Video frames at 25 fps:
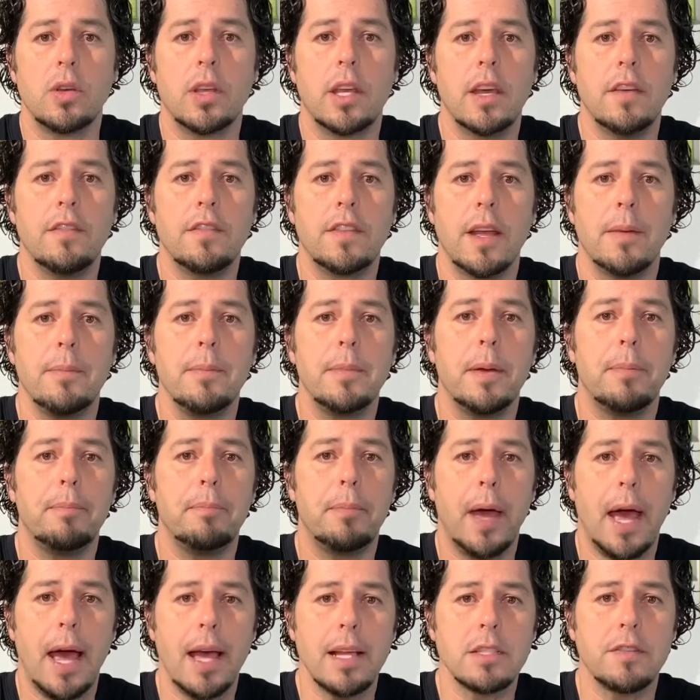them the
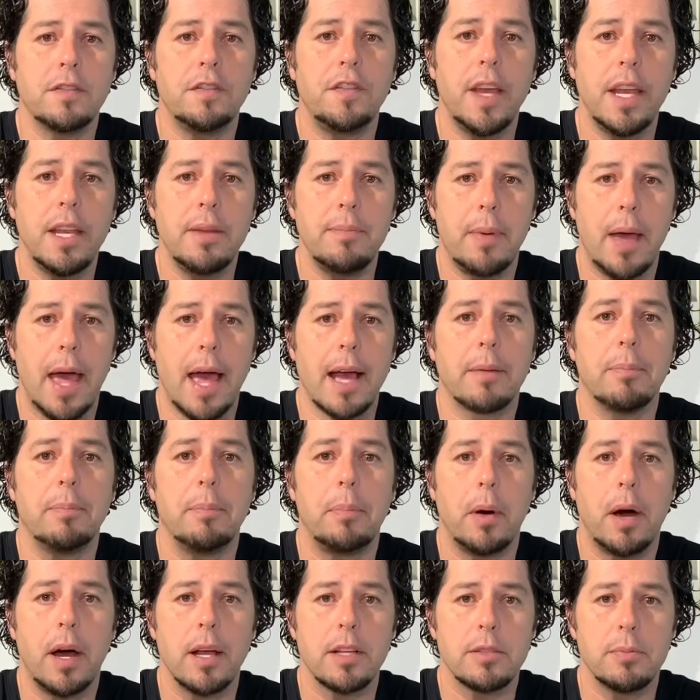best feedback
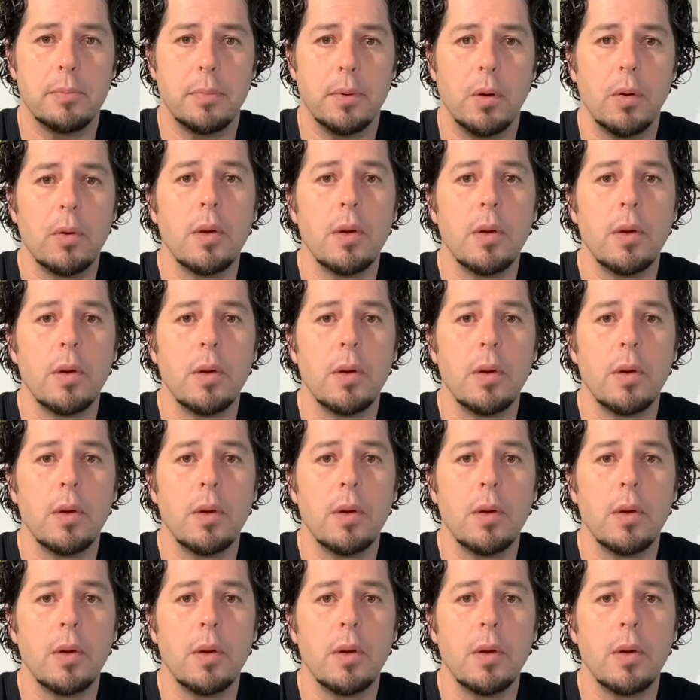possible,